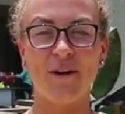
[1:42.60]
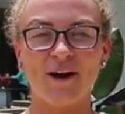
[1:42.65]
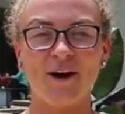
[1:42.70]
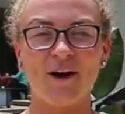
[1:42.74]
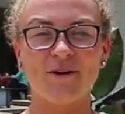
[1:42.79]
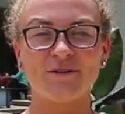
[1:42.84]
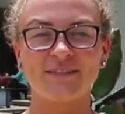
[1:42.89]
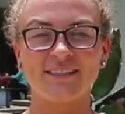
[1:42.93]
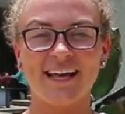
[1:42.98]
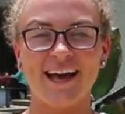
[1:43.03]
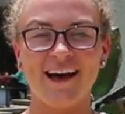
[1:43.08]
want
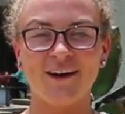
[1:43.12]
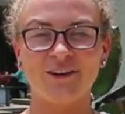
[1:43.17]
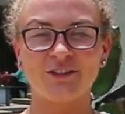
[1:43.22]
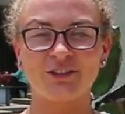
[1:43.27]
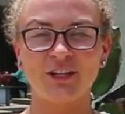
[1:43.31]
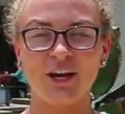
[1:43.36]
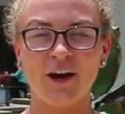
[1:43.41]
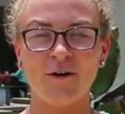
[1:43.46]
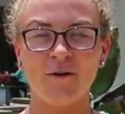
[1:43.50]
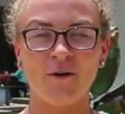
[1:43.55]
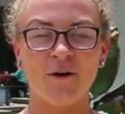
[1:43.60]
to host The L
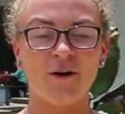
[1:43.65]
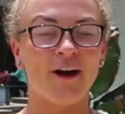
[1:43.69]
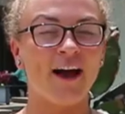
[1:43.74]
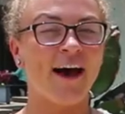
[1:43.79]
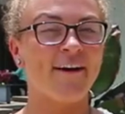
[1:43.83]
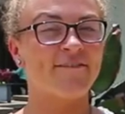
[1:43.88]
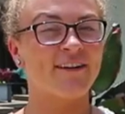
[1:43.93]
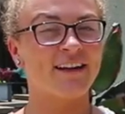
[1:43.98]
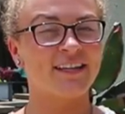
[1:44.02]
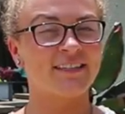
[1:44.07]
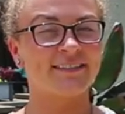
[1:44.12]
Show or
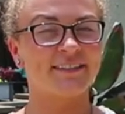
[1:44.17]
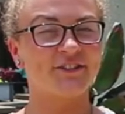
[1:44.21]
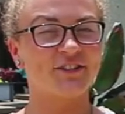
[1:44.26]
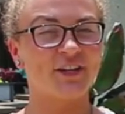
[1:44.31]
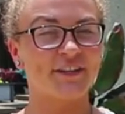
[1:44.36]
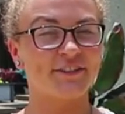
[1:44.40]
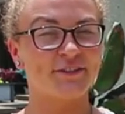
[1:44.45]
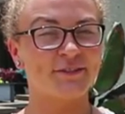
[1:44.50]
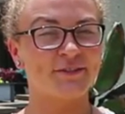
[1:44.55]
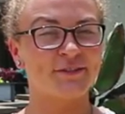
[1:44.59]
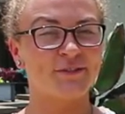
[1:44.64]
have any
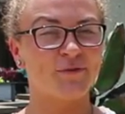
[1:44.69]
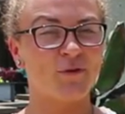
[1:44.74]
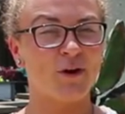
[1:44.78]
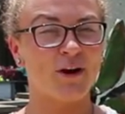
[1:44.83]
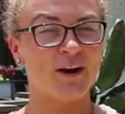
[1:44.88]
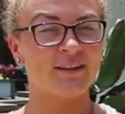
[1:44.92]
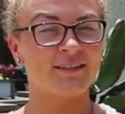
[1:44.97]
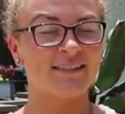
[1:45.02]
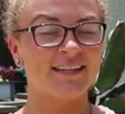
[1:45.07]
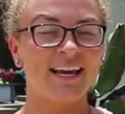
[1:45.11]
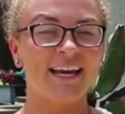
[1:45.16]
suggestions for
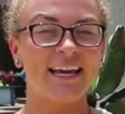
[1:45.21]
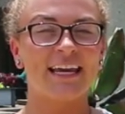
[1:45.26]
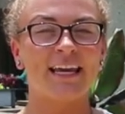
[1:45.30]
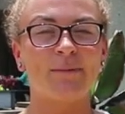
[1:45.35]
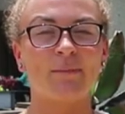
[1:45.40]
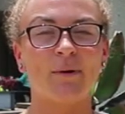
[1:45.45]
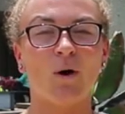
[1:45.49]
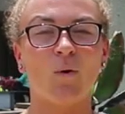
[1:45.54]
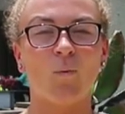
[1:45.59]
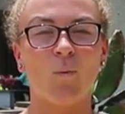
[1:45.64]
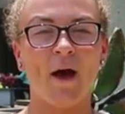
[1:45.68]
us?
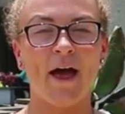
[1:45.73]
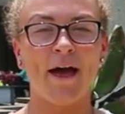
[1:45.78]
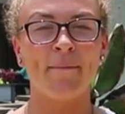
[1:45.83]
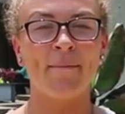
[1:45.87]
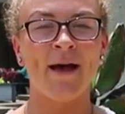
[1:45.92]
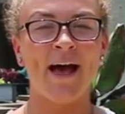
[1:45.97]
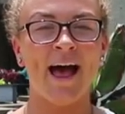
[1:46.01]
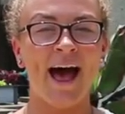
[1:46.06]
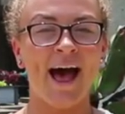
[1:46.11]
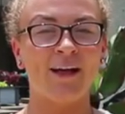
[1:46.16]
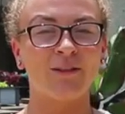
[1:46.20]
Email
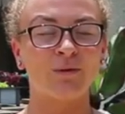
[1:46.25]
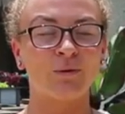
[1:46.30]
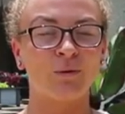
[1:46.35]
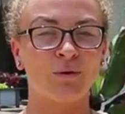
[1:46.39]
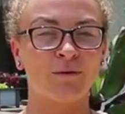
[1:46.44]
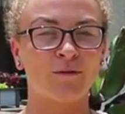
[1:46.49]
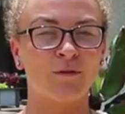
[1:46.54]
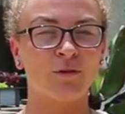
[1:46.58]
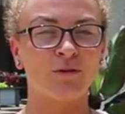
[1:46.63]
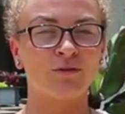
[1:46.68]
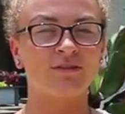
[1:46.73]
web at
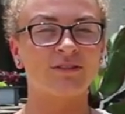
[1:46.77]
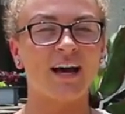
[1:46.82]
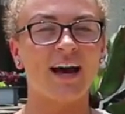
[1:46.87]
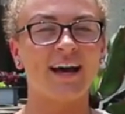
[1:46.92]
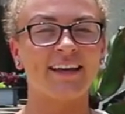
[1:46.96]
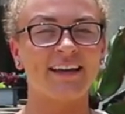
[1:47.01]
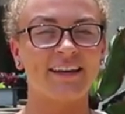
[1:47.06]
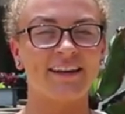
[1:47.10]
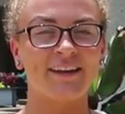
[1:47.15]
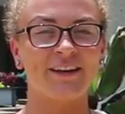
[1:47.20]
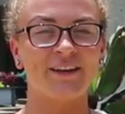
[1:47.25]

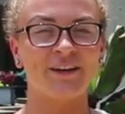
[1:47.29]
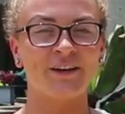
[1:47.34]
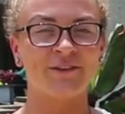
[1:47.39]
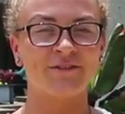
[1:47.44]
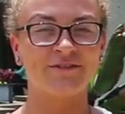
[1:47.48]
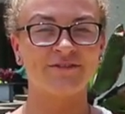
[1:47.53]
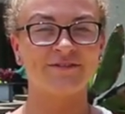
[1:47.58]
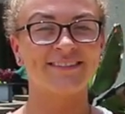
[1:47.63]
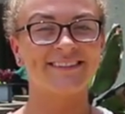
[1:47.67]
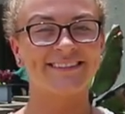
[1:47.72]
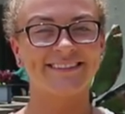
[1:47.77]

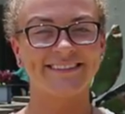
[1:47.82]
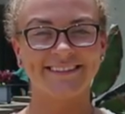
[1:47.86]
louisville.edu.